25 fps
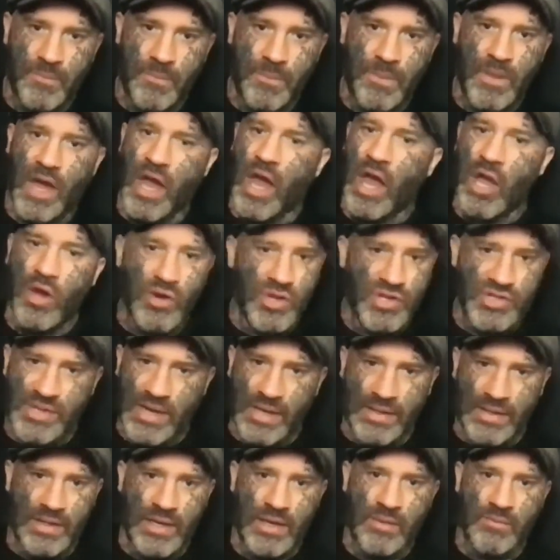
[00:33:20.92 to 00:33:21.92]
I
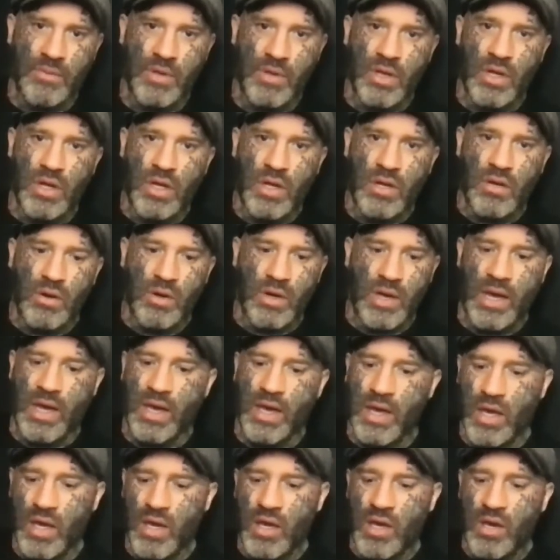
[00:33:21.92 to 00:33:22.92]
understand it,
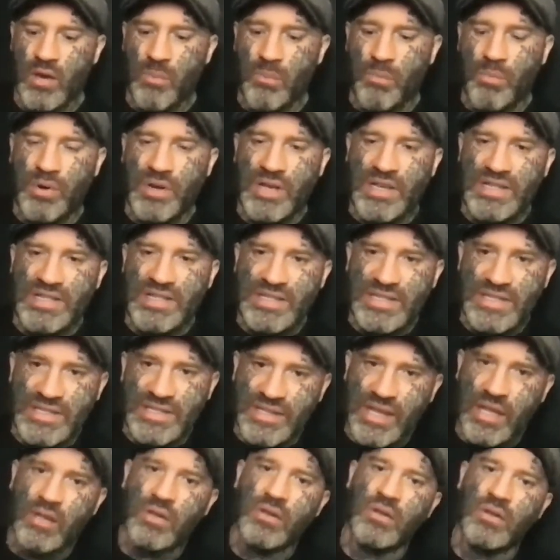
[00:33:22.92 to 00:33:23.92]
okay? But it
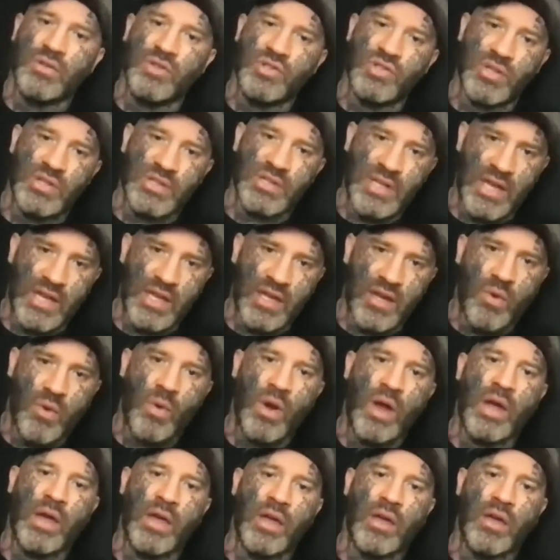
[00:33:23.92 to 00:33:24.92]
still doesn't take
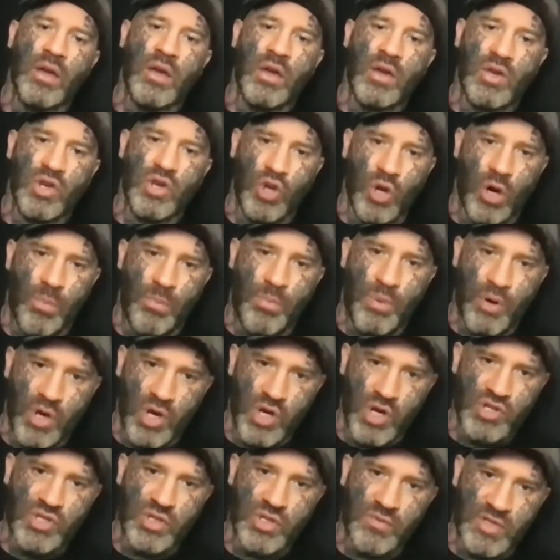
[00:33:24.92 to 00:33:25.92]
away your
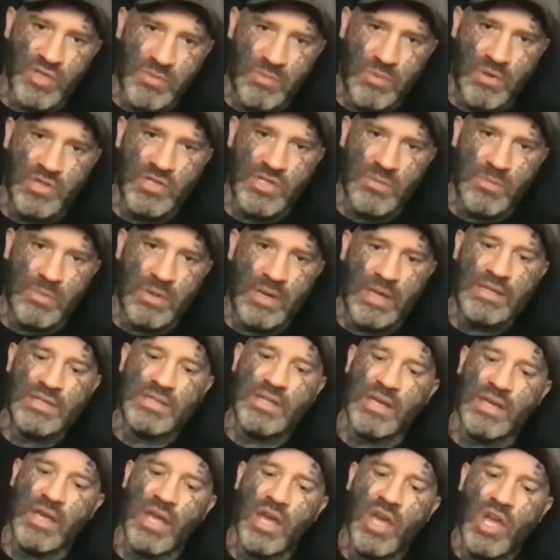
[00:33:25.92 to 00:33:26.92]
personal
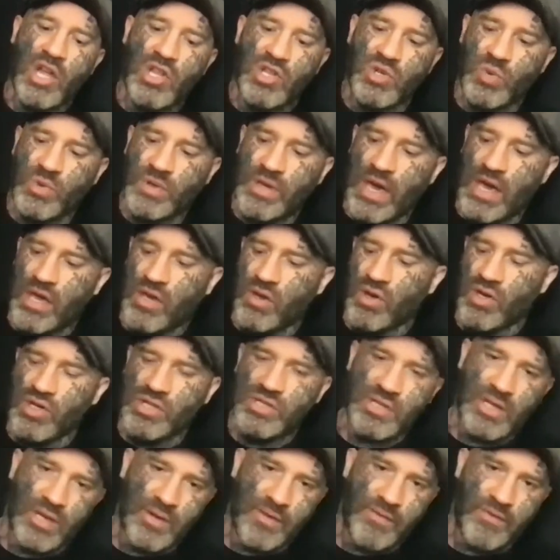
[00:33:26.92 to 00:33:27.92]
responsibility to get
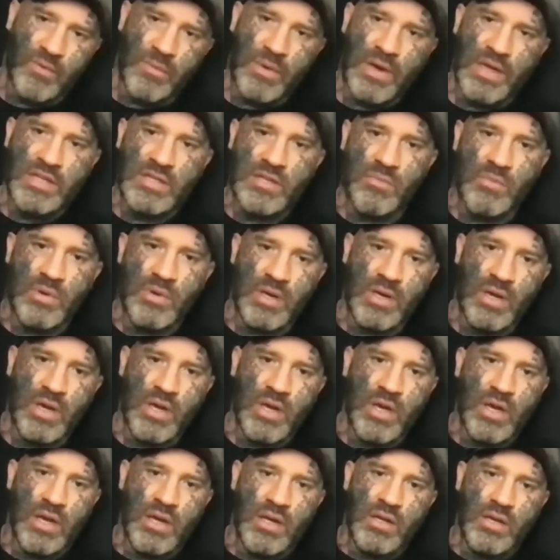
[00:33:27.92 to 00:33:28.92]
yourself from A to B.
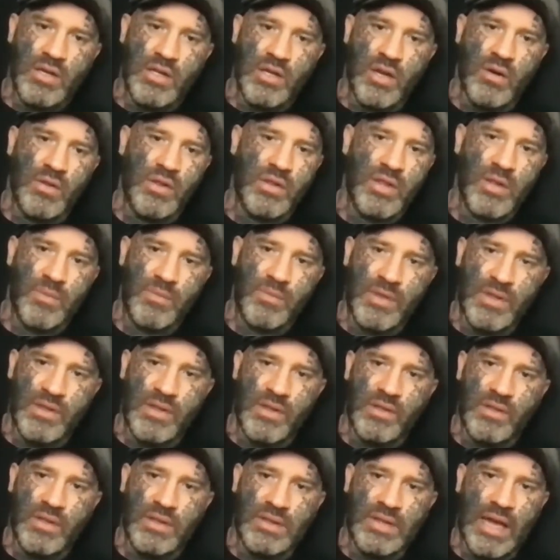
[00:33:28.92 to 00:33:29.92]
The
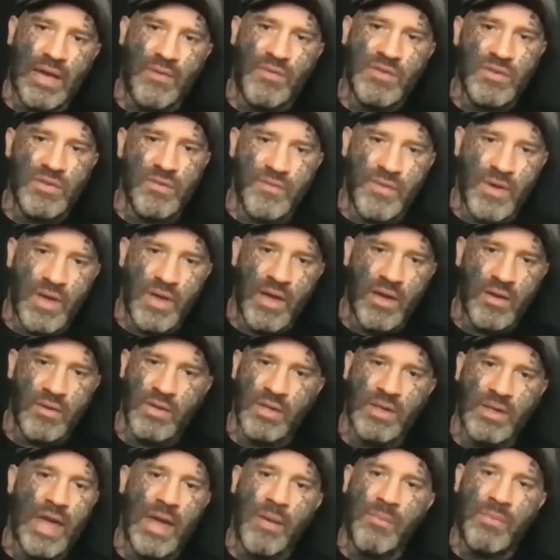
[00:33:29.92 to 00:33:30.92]
life isn't fair.
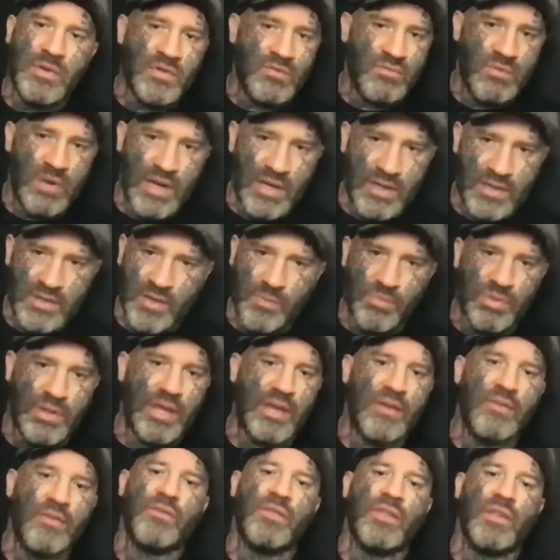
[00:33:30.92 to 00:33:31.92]
The game is rigged. The
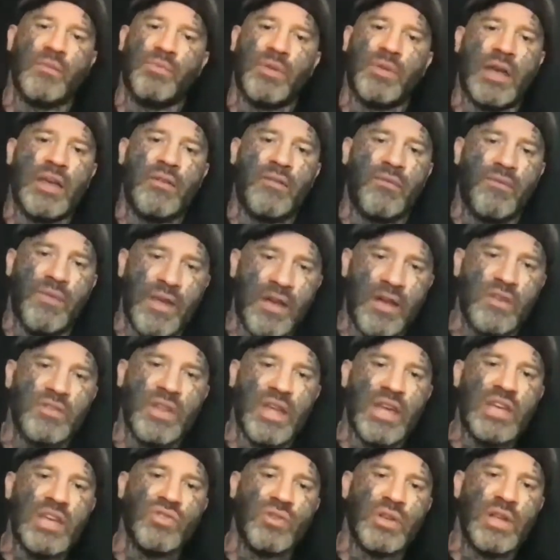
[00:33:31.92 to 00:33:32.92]
playing field
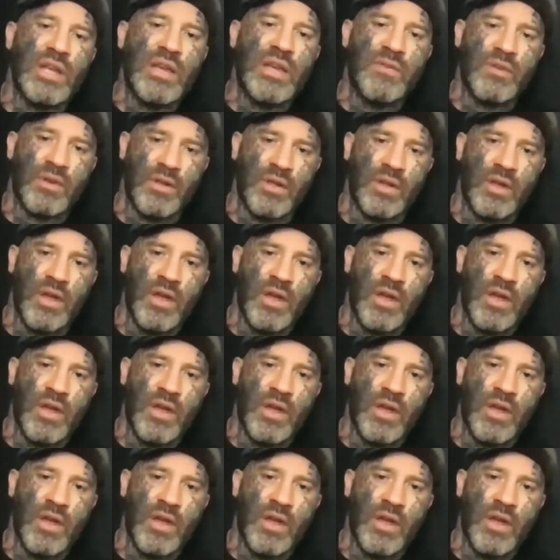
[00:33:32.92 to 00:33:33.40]
is uneven.